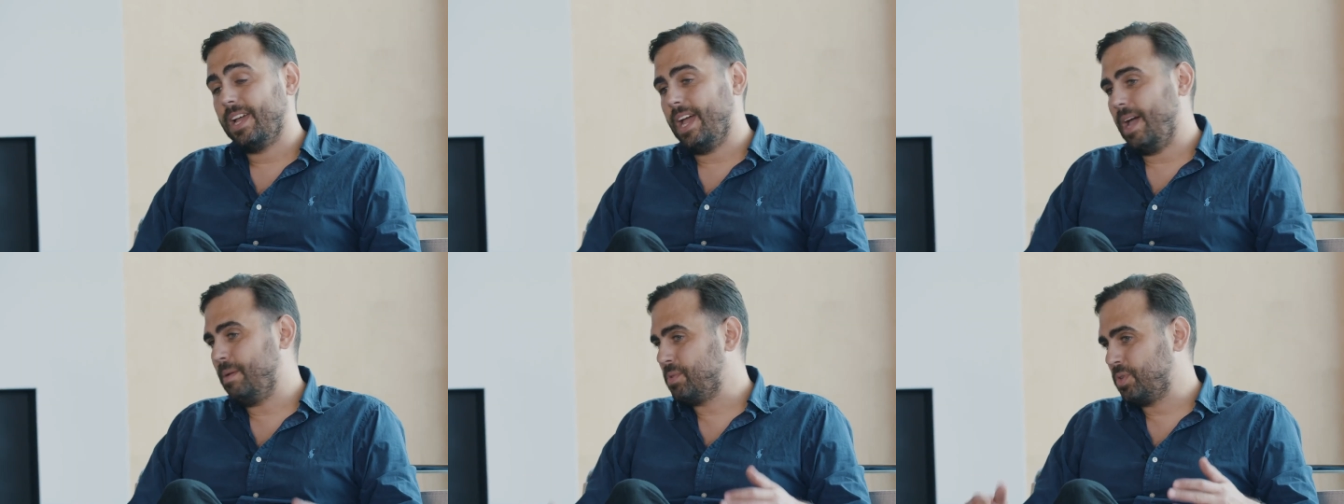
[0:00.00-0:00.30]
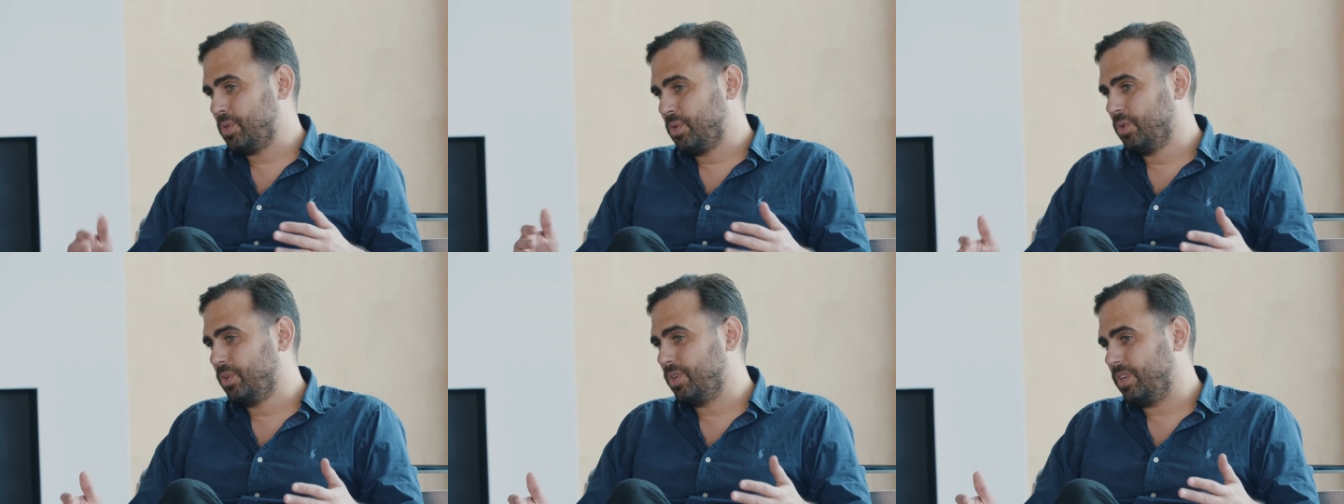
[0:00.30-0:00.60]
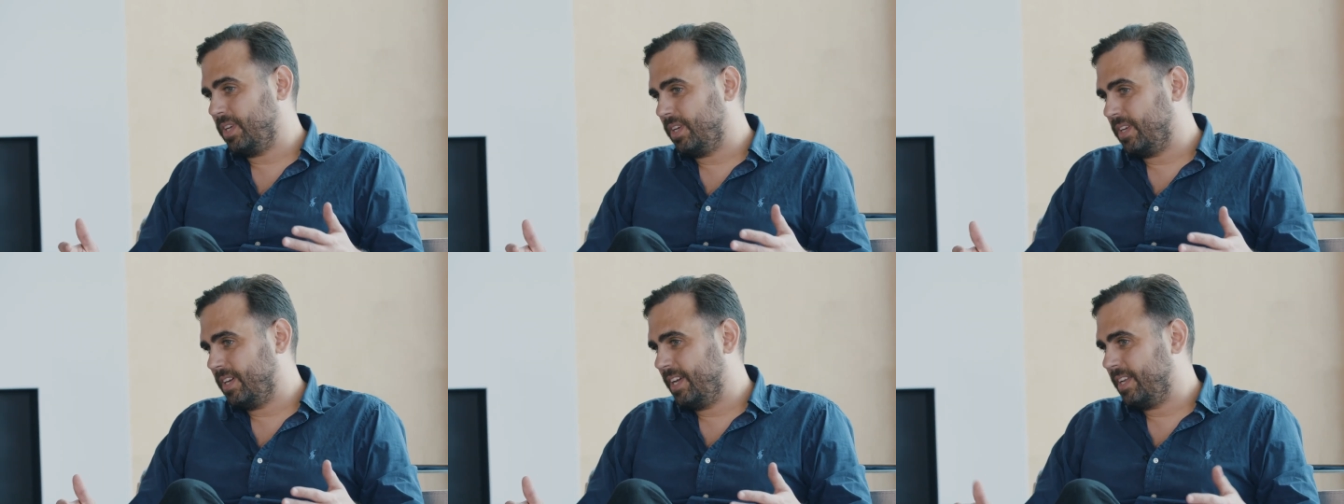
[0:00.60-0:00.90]

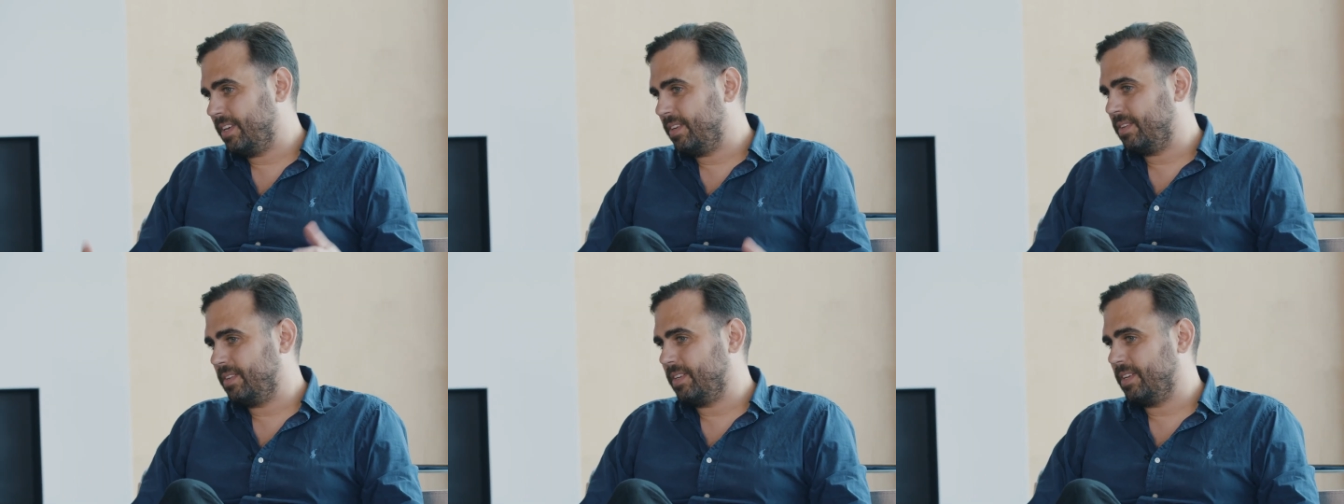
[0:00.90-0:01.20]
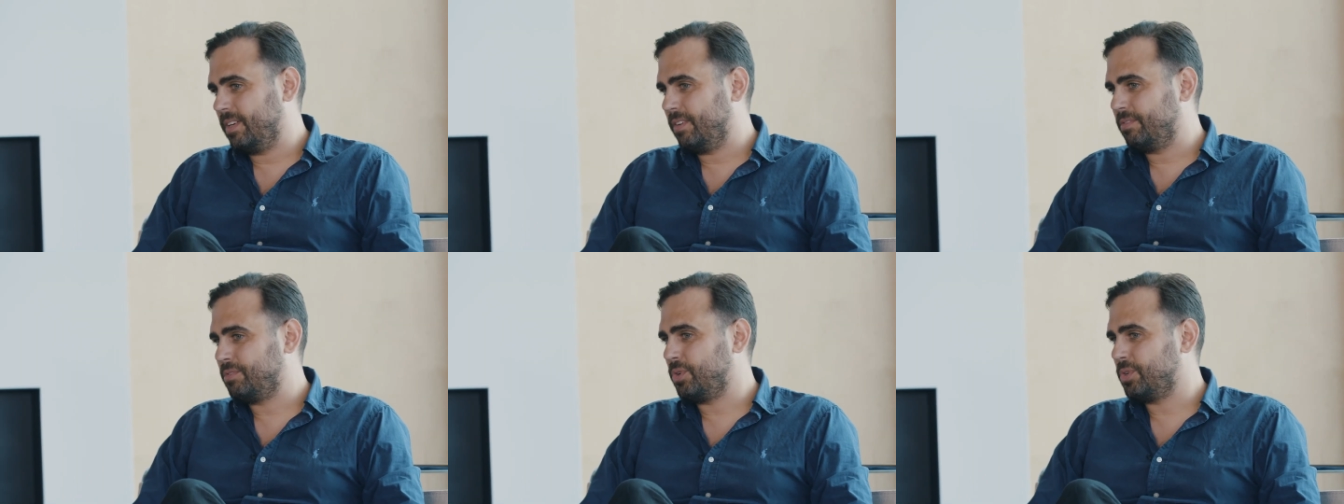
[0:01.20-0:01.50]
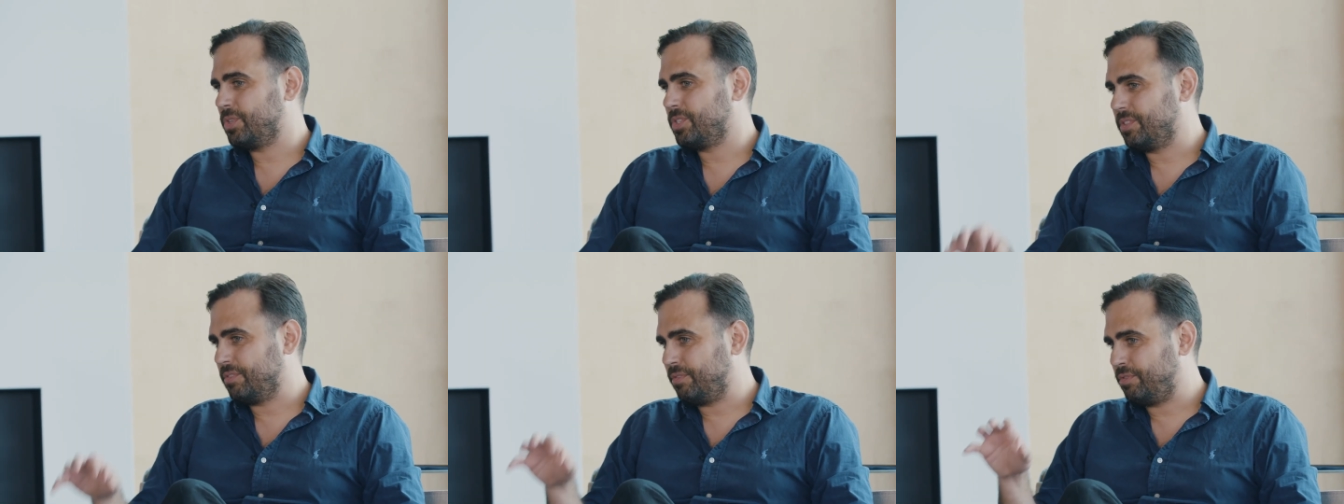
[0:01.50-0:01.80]
Absolutely, and uh, of
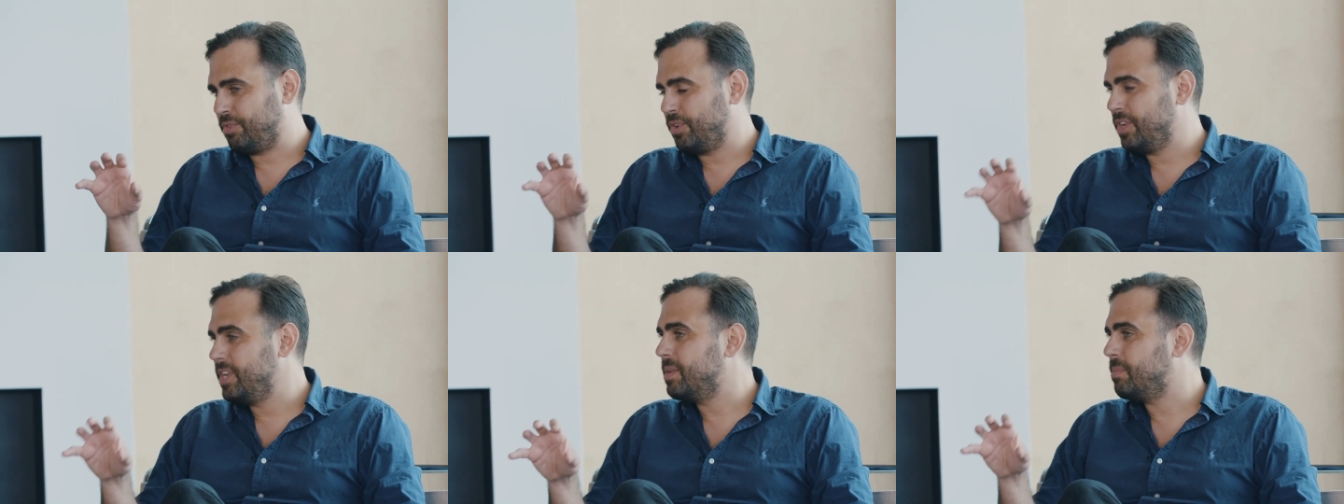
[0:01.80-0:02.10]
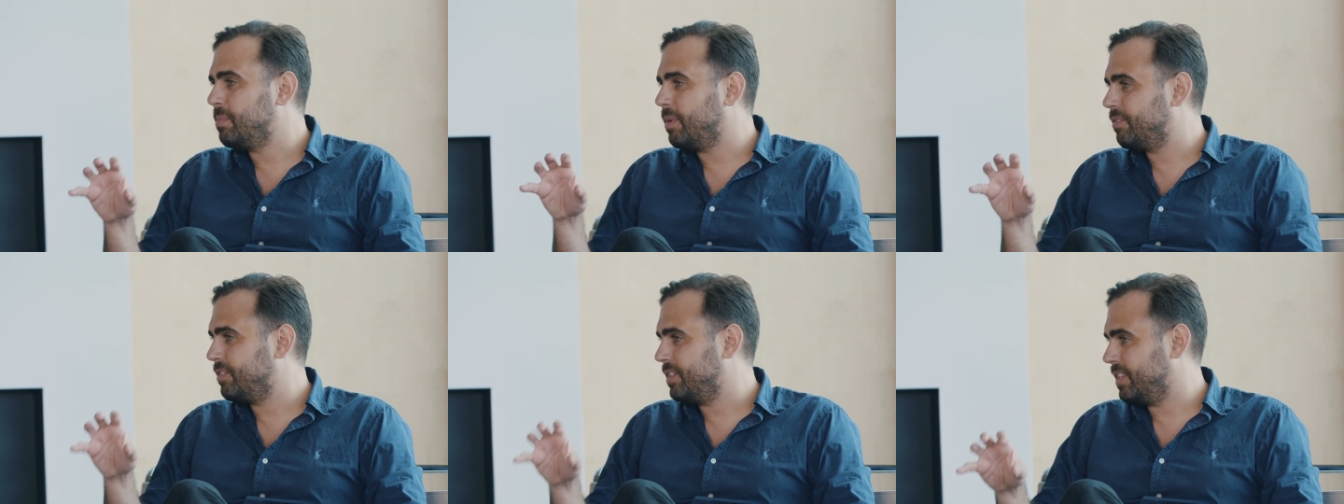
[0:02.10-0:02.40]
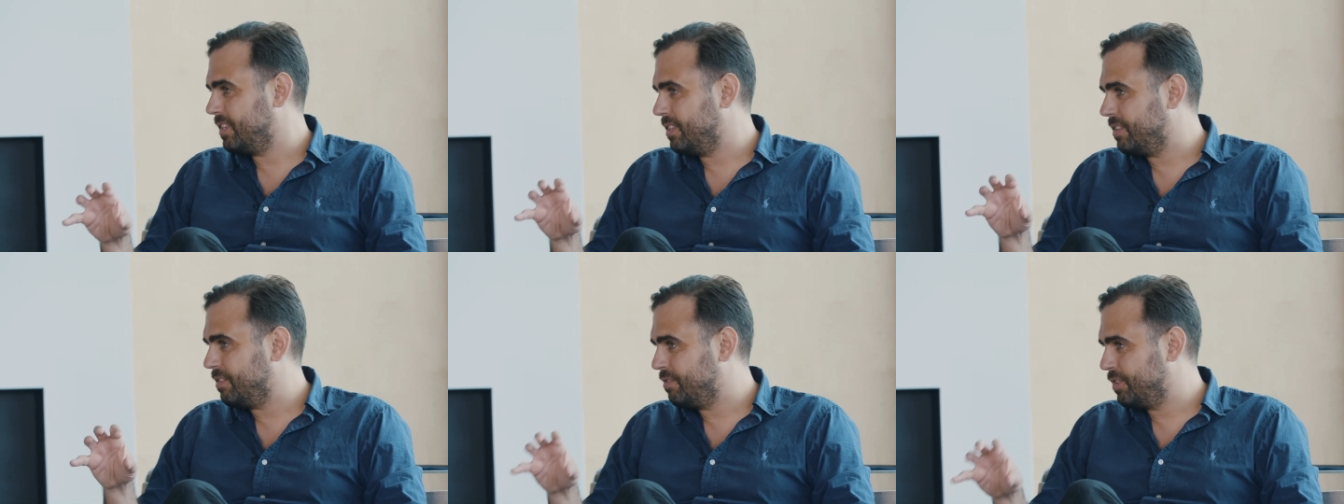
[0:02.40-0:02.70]
course, the freedom of
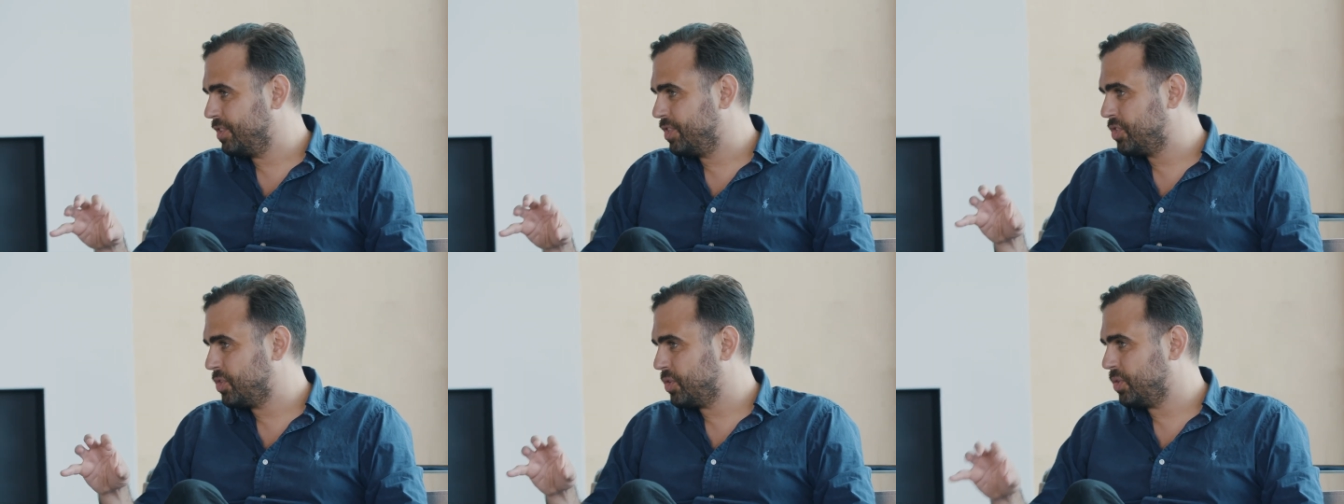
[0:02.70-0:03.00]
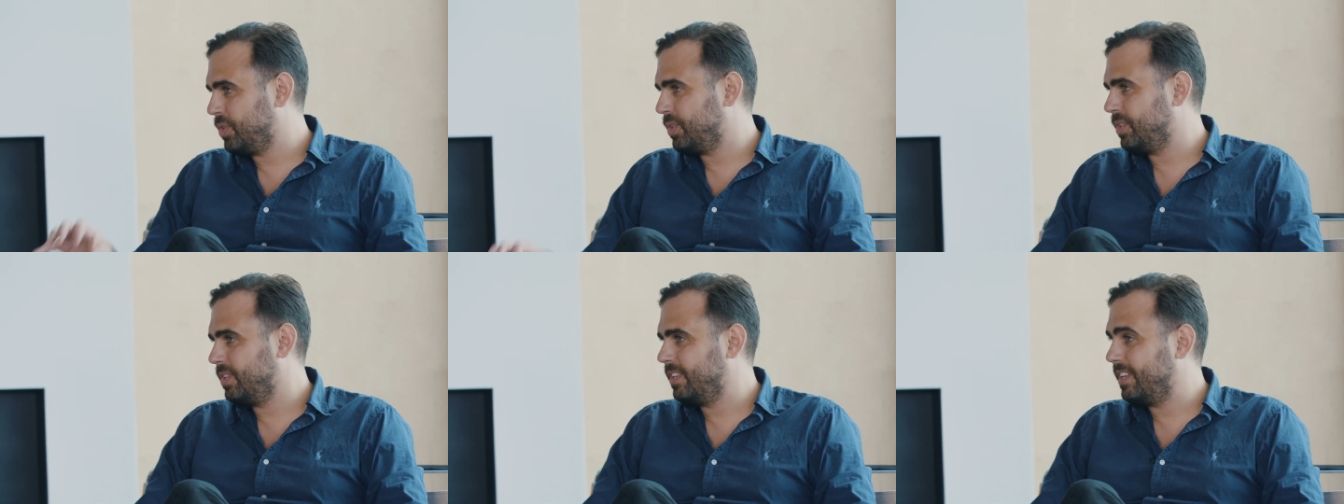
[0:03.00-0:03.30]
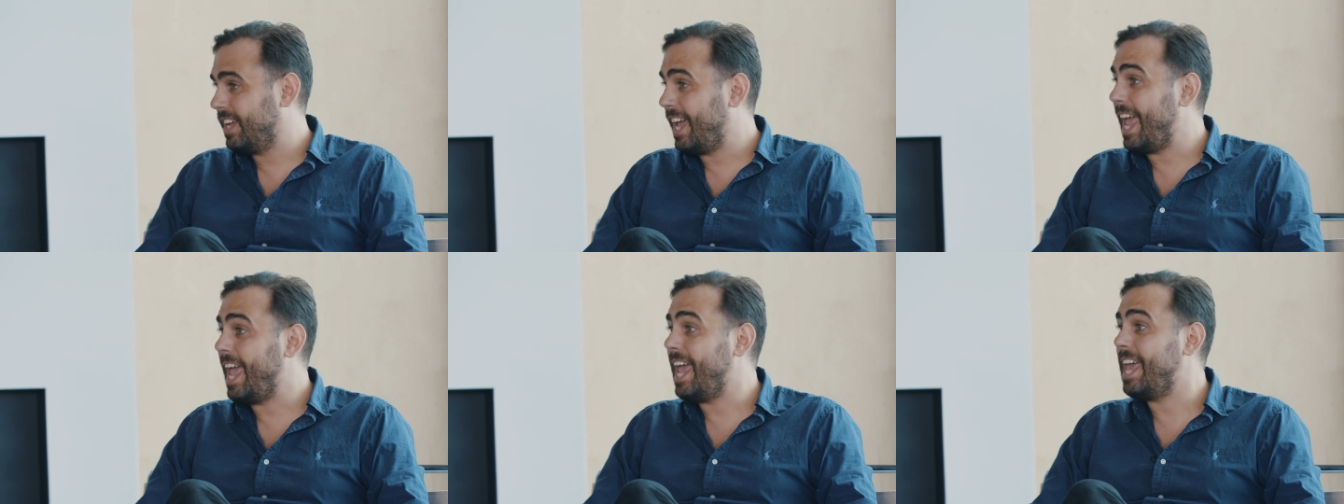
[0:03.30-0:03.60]
the individual right.